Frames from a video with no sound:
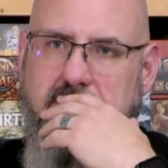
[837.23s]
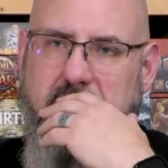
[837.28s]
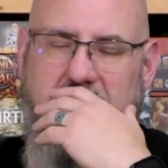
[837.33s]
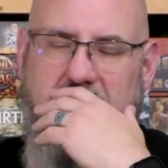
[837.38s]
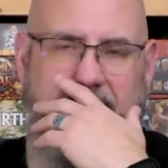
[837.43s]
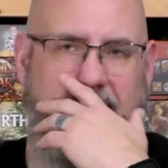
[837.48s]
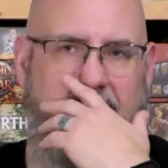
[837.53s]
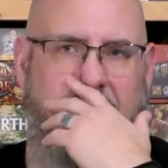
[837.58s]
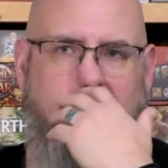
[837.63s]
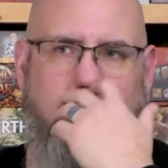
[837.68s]

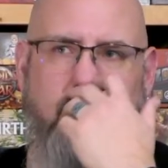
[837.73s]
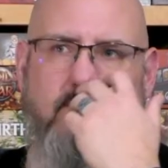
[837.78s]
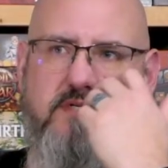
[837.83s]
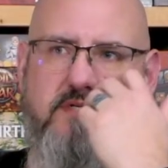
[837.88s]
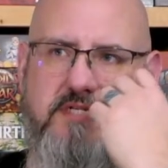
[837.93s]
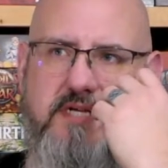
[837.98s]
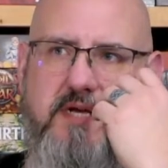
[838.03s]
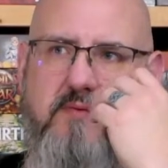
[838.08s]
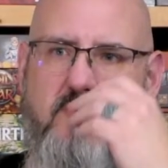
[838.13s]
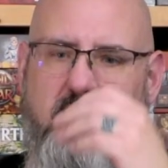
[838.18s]
Yeah, I would
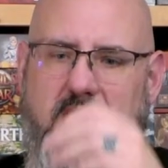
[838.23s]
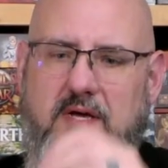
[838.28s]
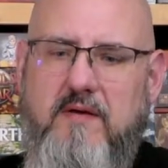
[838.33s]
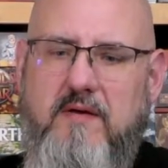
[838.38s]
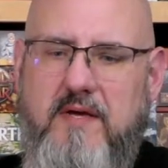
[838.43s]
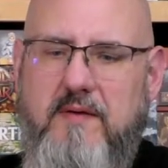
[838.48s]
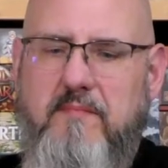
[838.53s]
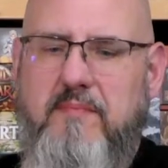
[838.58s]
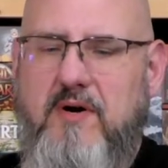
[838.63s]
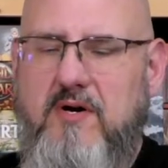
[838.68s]
say
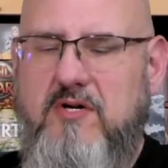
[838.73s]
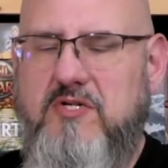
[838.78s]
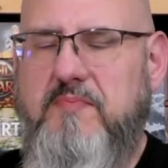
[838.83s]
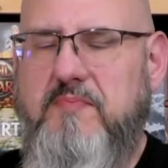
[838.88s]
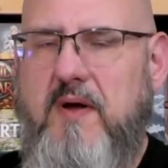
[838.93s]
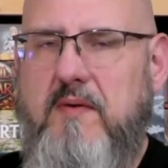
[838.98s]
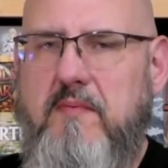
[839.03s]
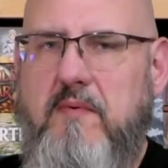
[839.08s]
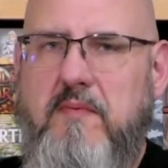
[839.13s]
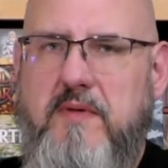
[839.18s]
Empire is
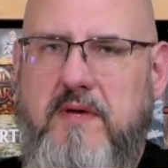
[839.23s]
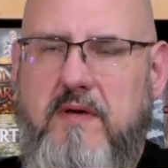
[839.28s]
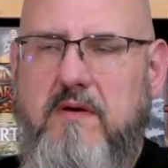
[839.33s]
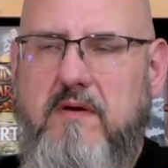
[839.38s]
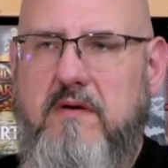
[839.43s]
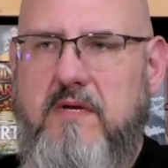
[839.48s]
probably